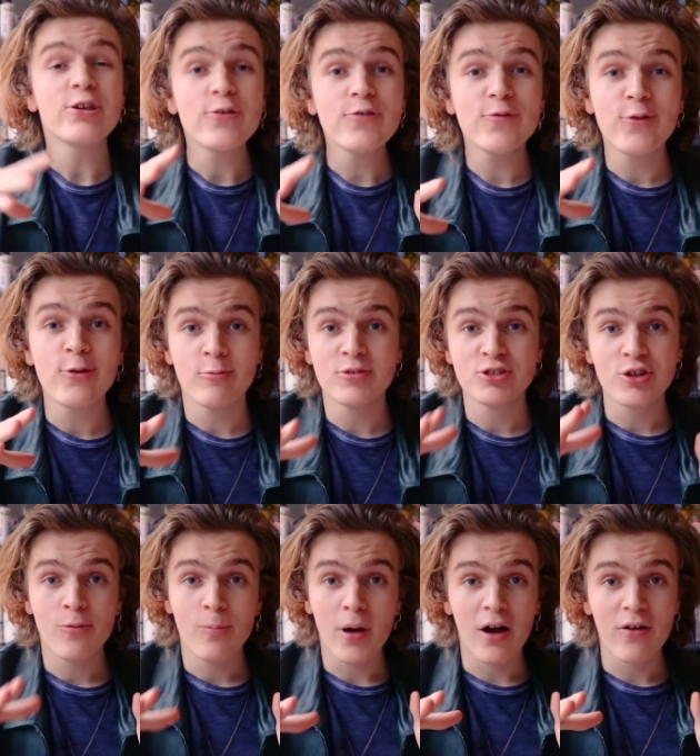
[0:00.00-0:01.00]
you thought was
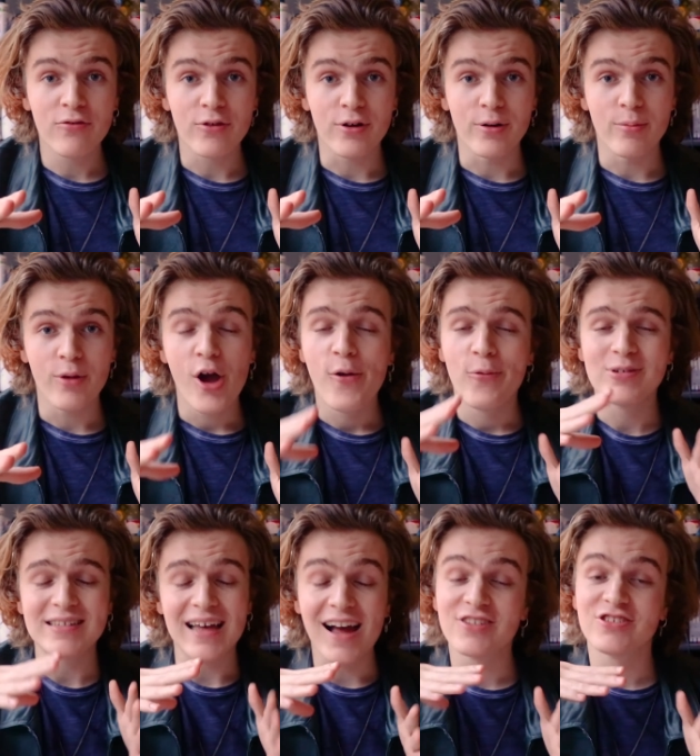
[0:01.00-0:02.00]
your bathroom
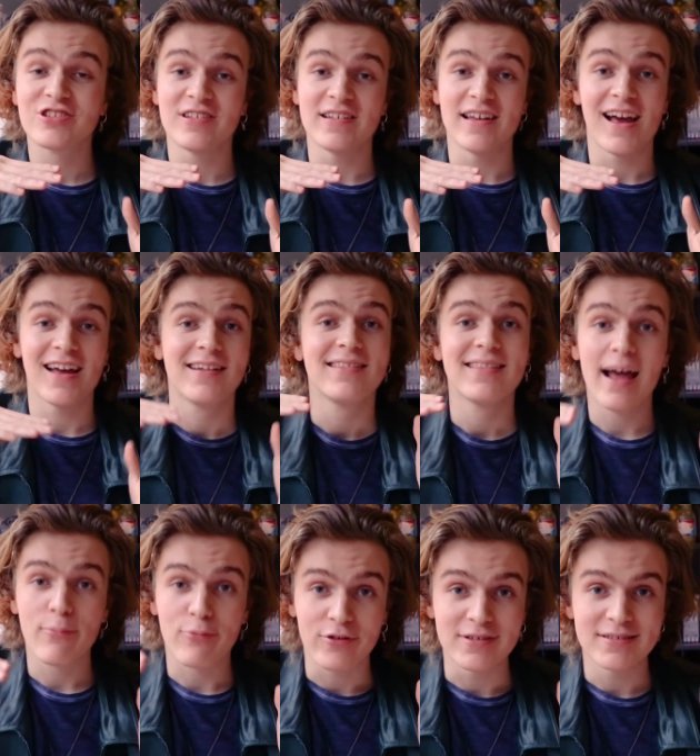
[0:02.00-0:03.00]
was actually an
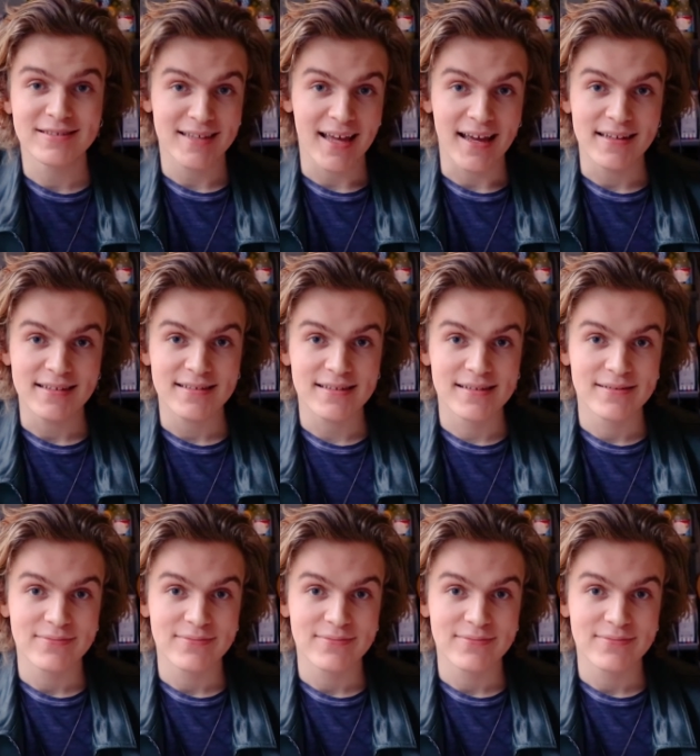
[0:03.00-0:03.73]
elaborate set.